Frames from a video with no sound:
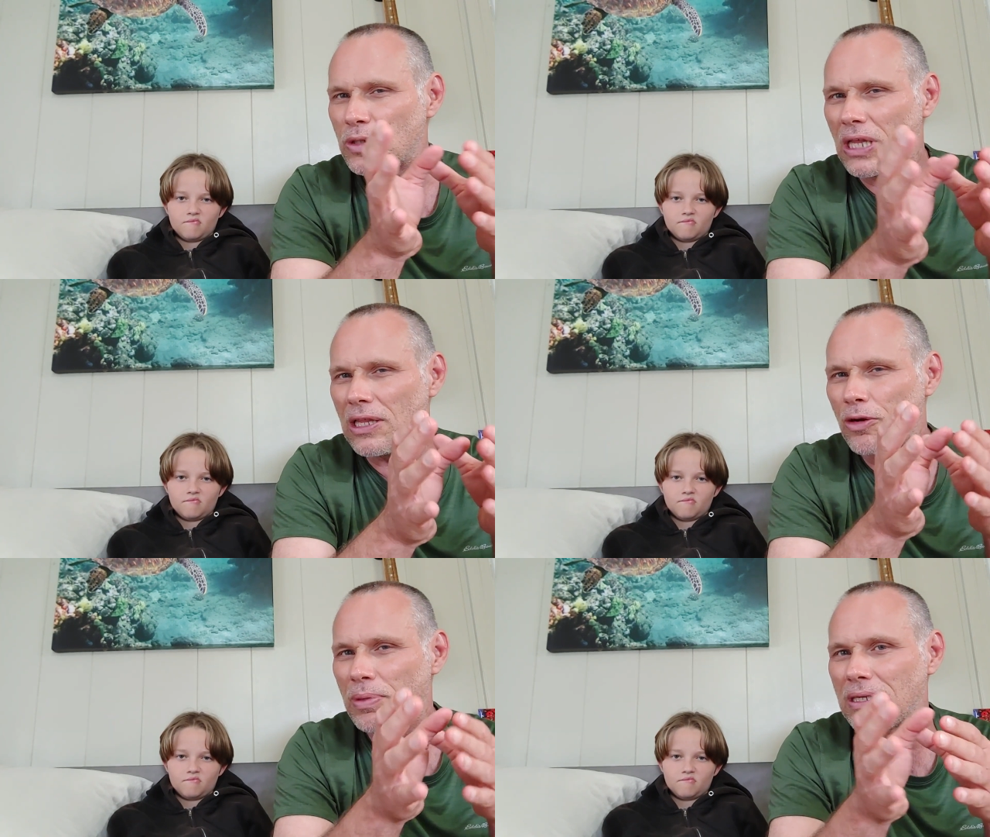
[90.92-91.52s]
Speaker 1: was a
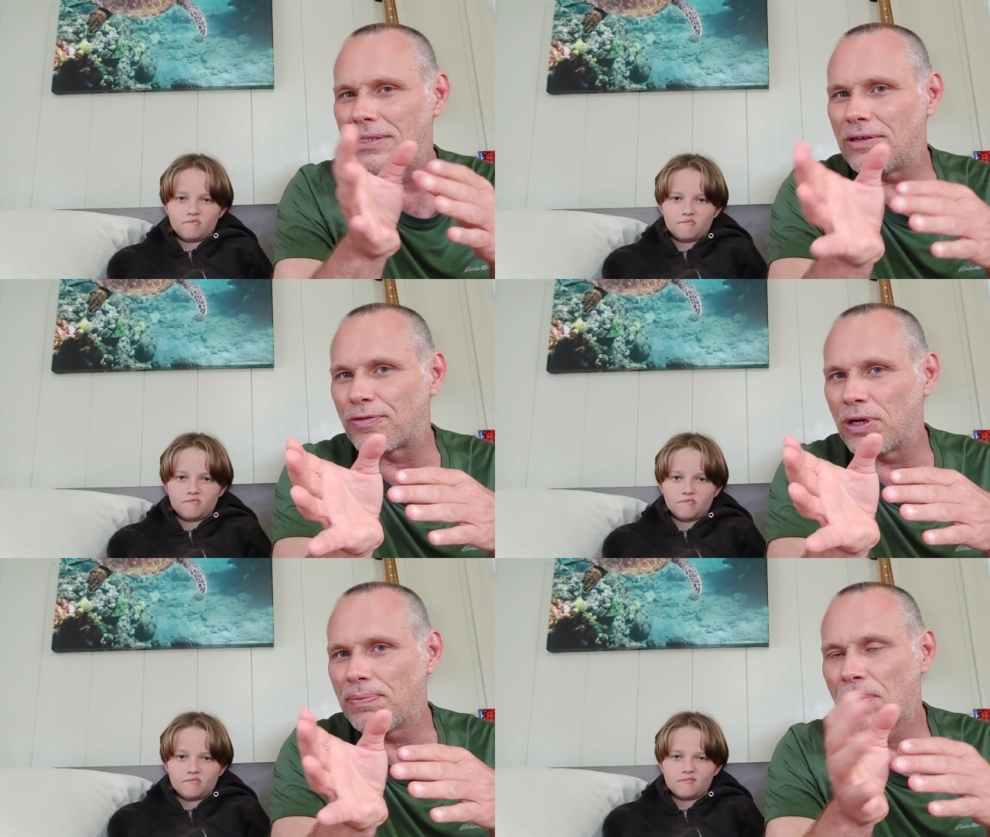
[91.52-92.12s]
little bit
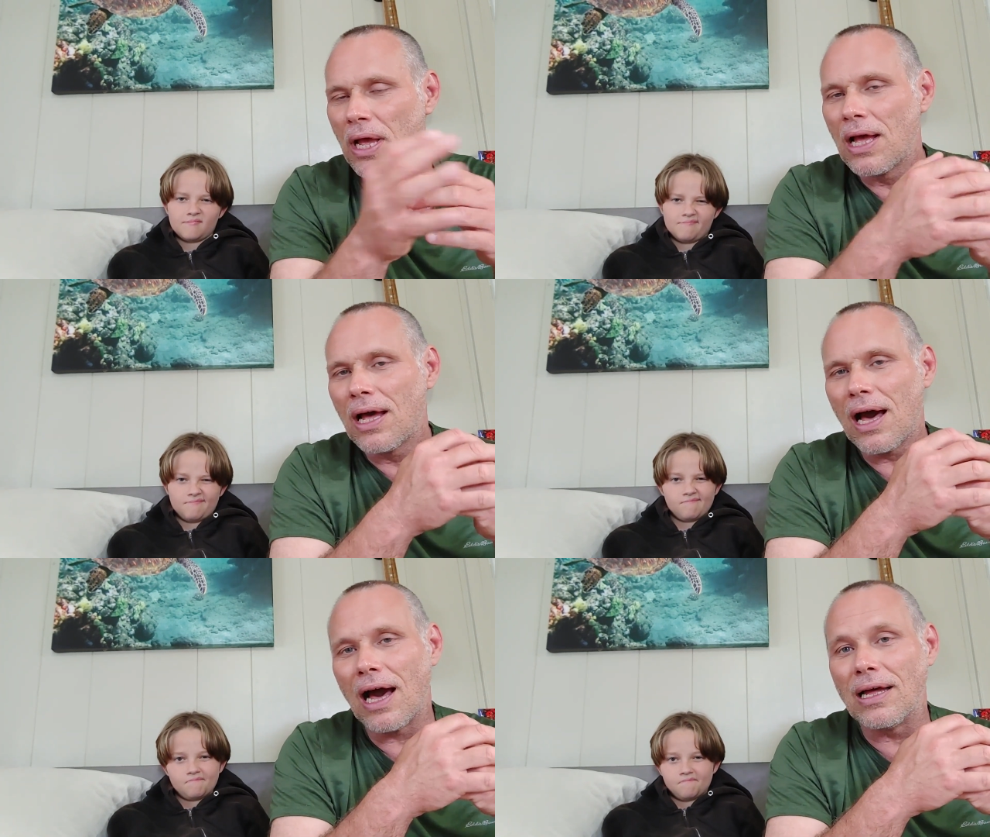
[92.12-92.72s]
different.
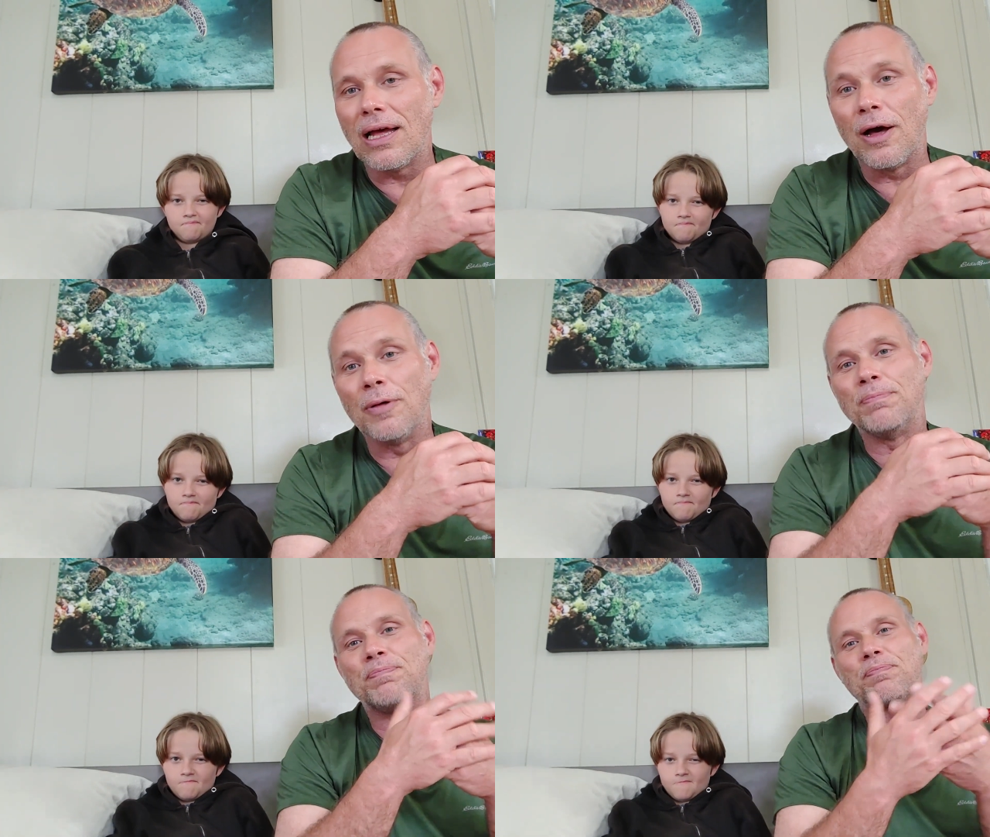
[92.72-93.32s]
I
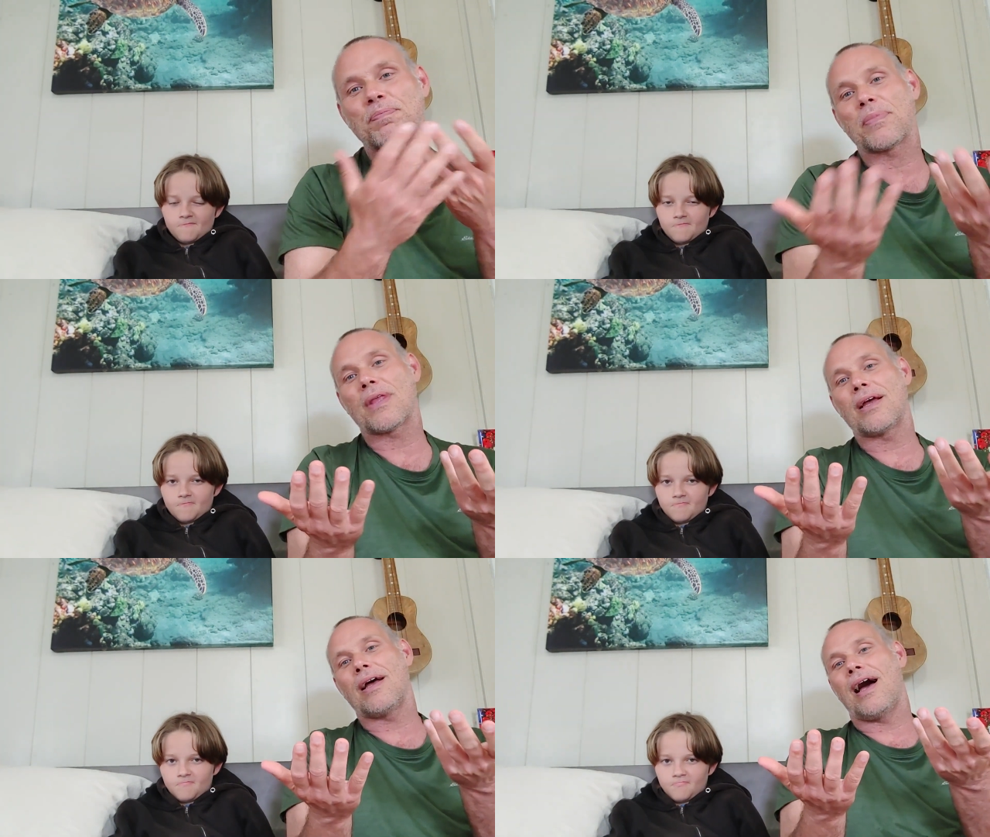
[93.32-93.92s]
um,
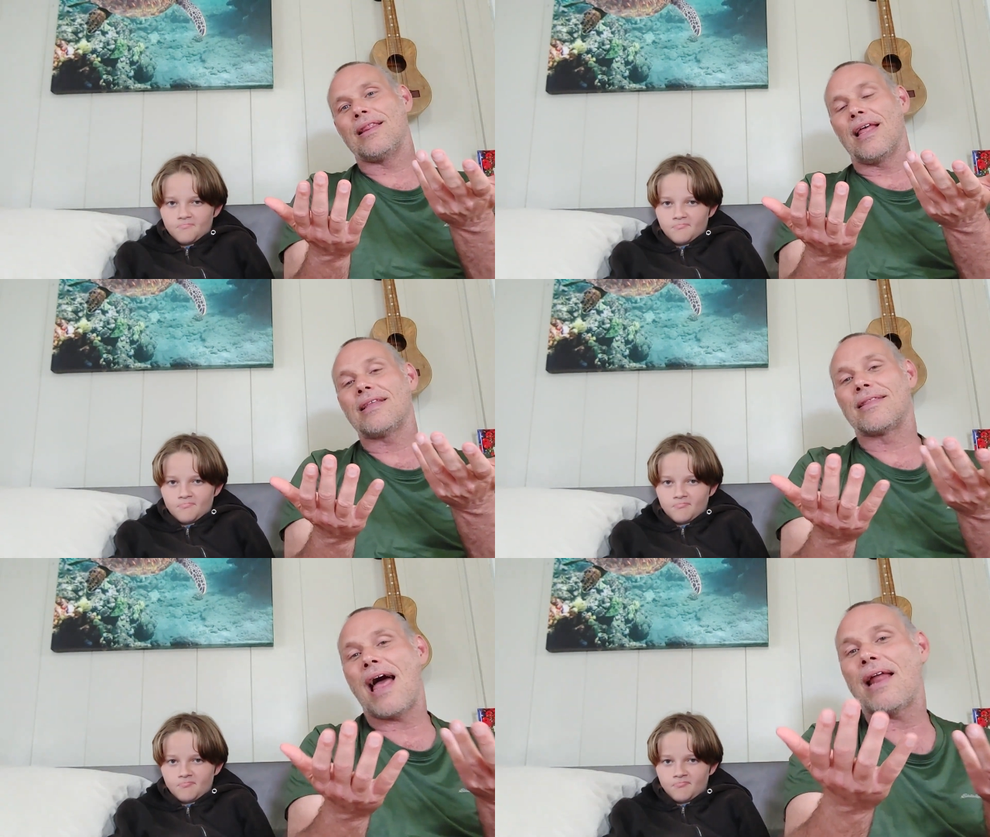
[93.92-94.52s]
I
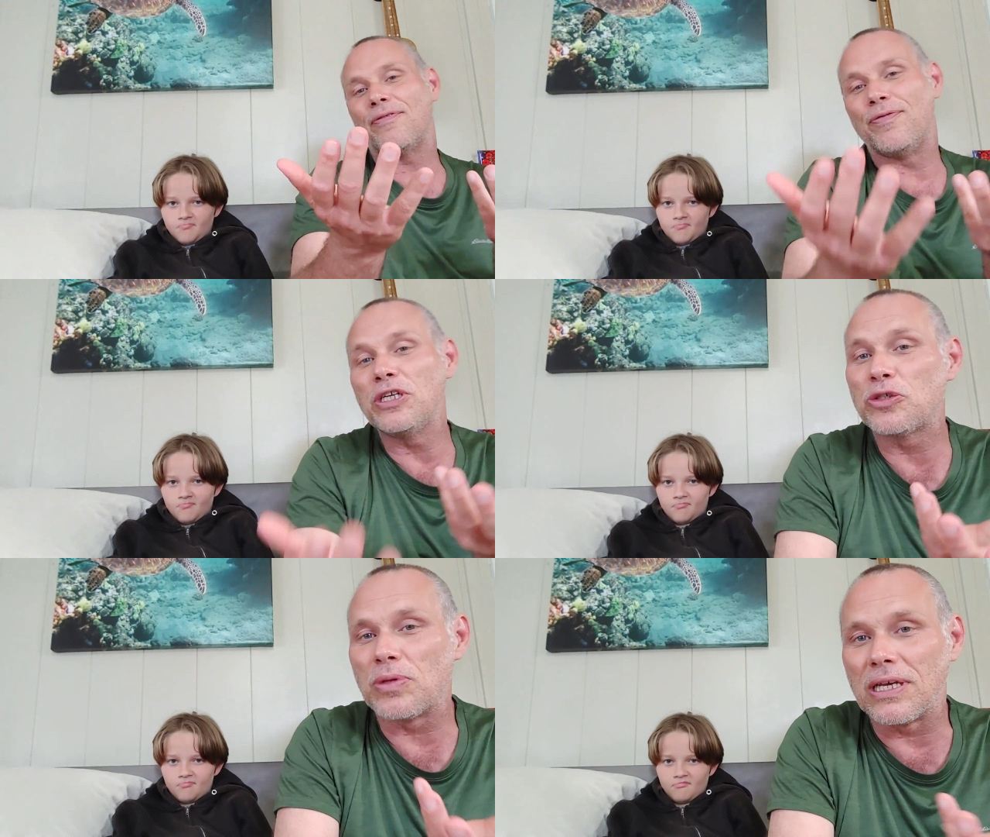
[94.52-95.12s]
liked that
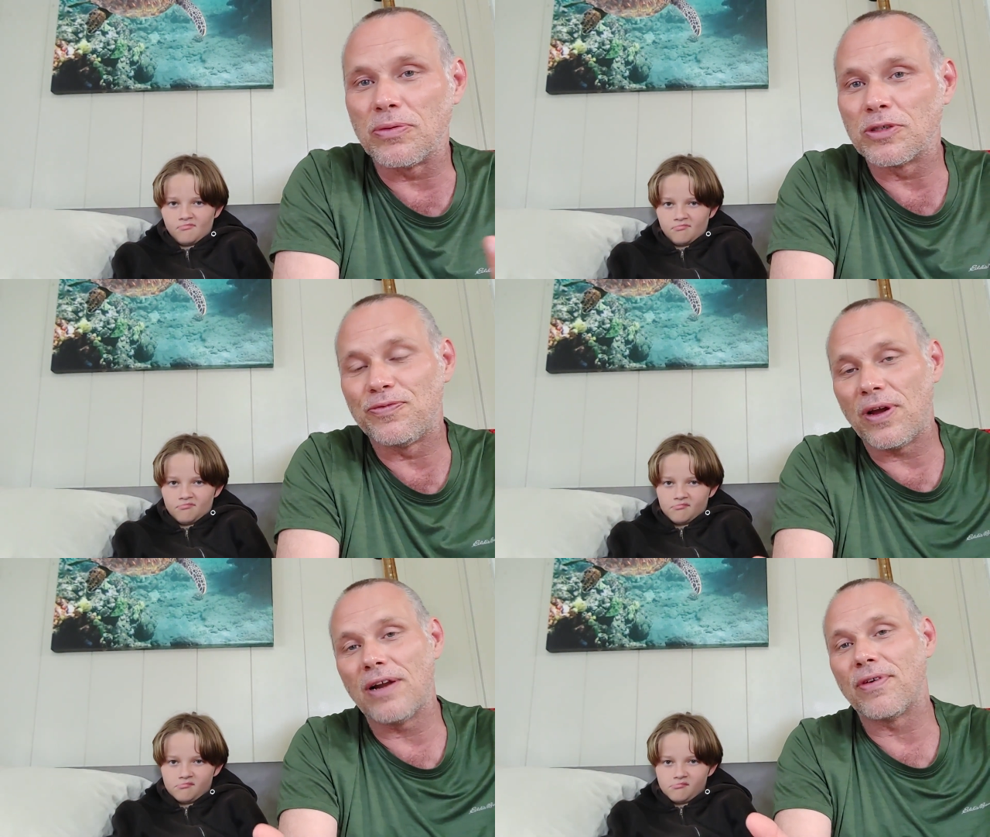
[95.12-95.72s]
visually. It was
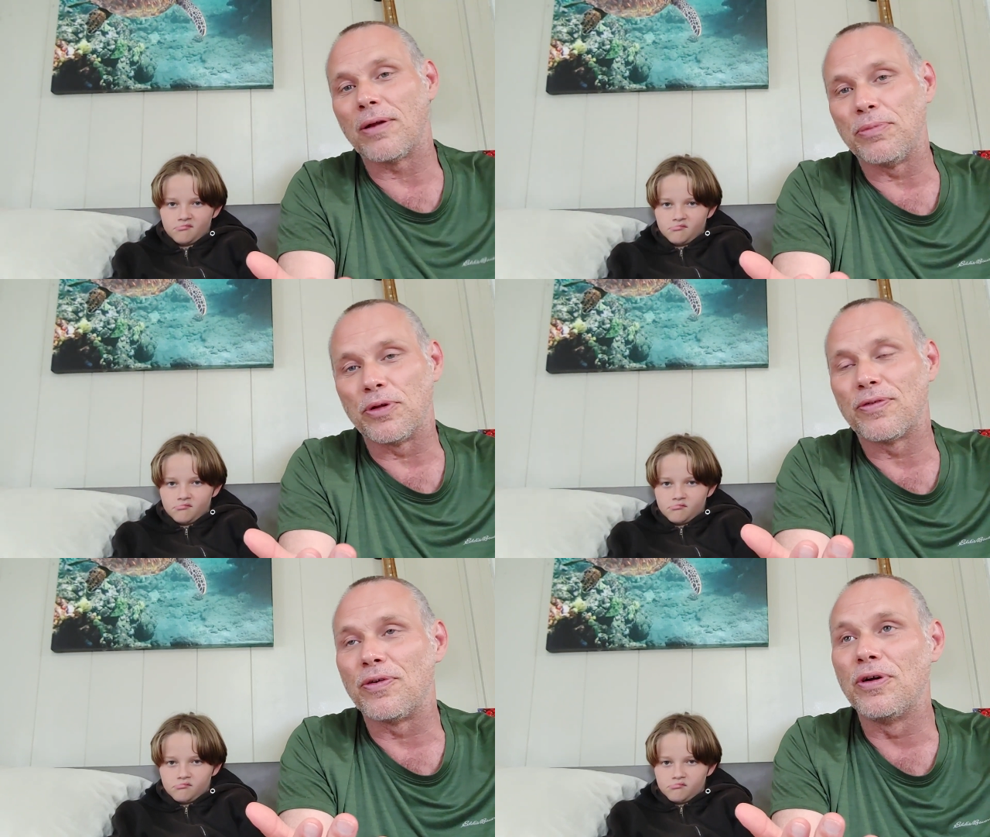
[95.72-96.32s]
very very
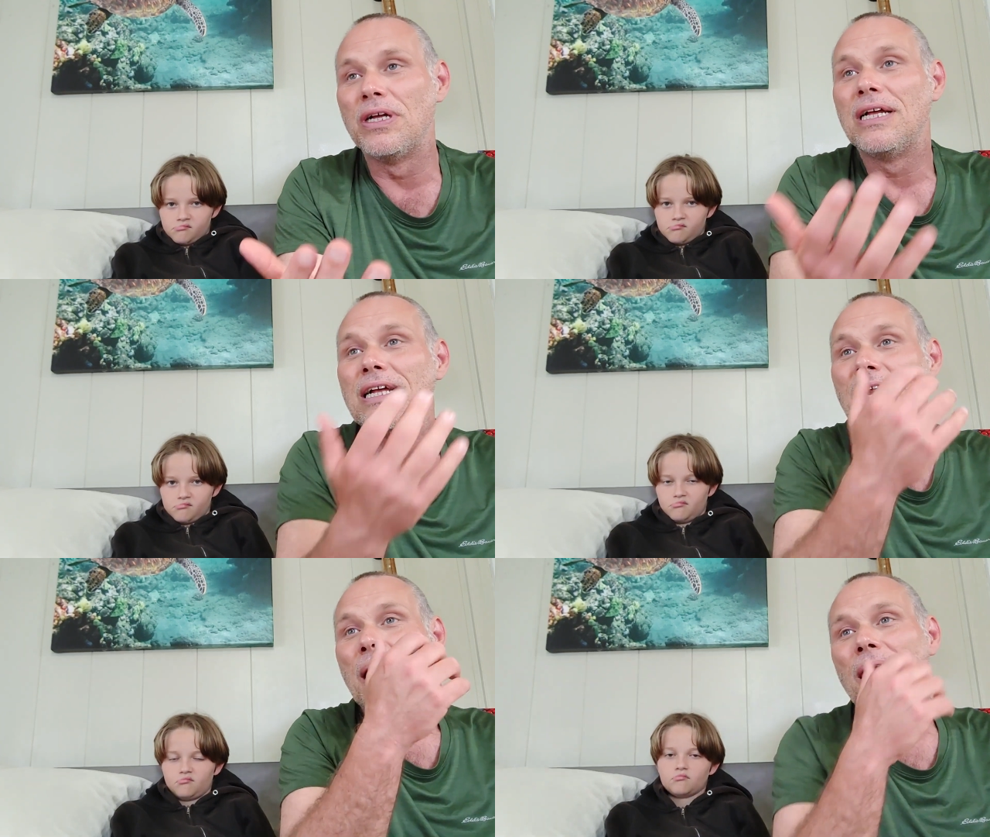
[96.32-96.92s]
beautiful,
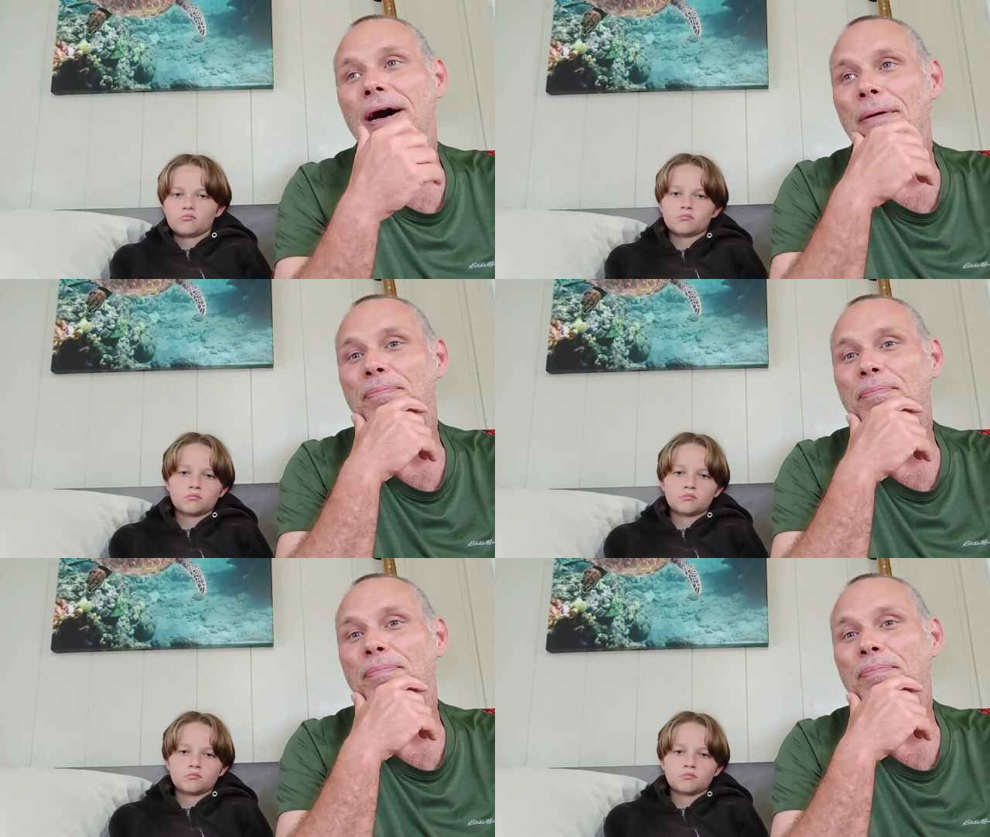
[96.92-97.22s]
uh,